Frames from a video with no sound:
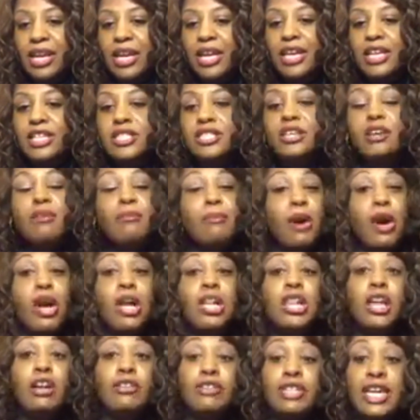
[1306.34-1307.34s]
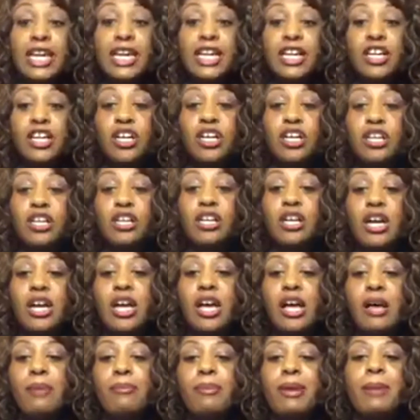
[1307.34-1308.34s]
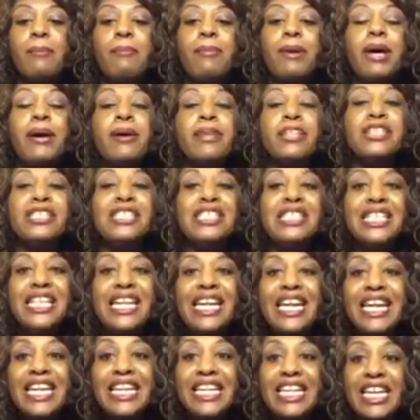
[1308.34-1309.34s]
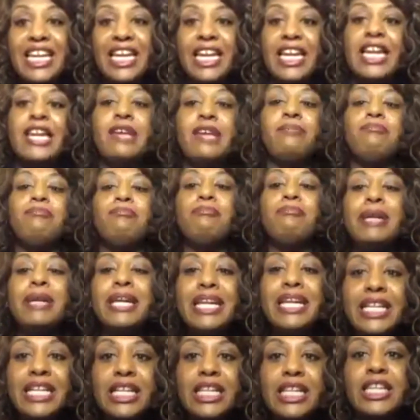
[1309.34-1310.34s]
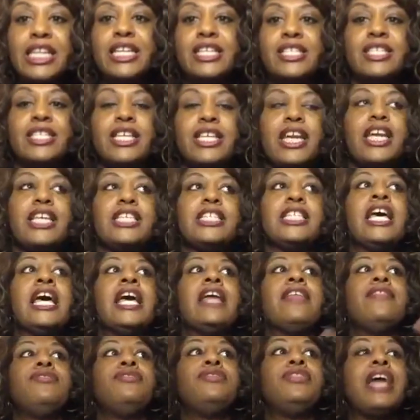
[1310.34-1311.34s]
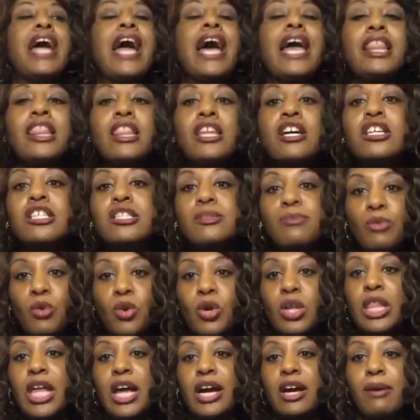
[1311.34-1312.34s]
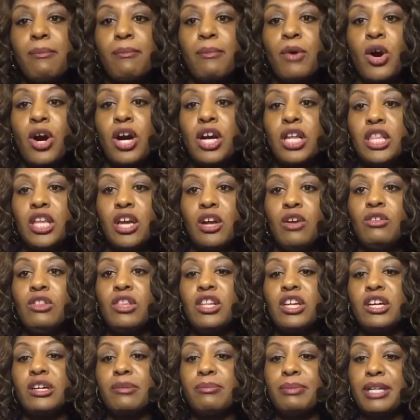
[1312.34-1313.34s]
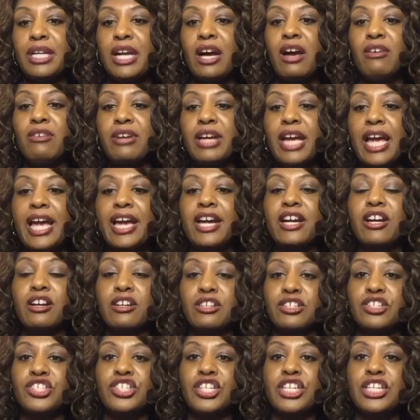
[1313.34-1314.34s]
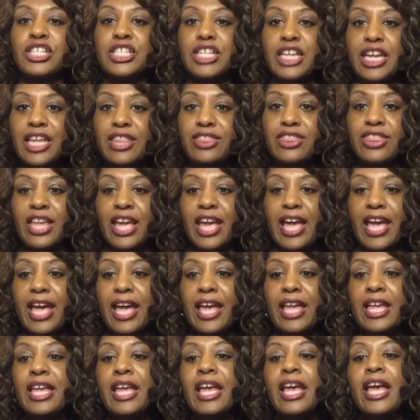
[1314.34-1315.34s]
So Marlo did hook her up, but Nene immediately says, that looks more like a Marlo look, but okay, girl, she did that.